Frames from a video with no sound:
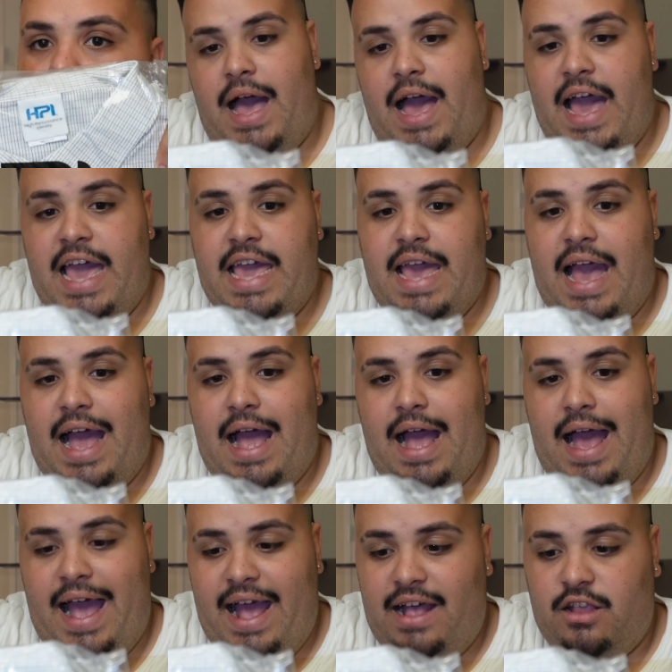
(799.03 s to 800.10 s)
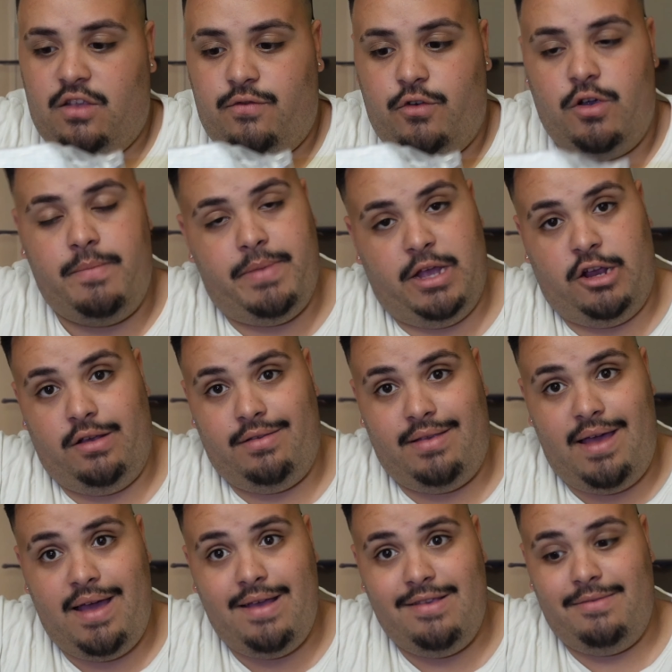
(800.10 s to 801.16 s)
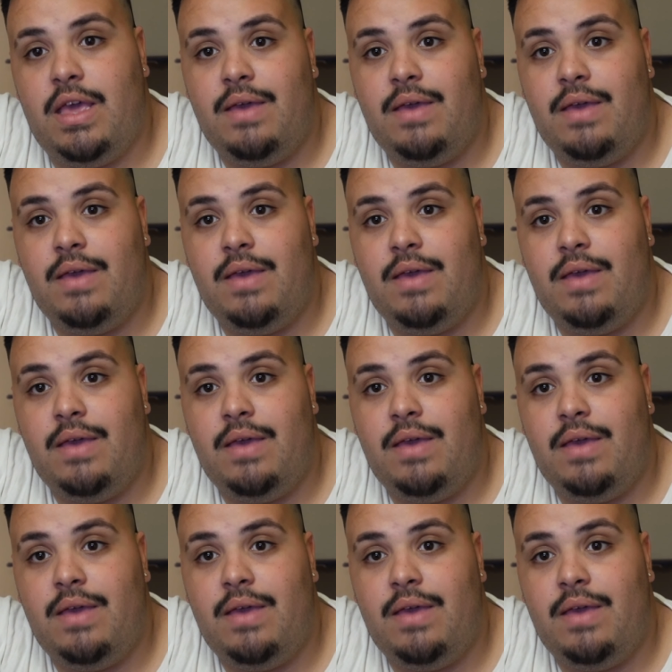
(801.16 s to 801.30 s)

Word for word: I asked for a bigger size.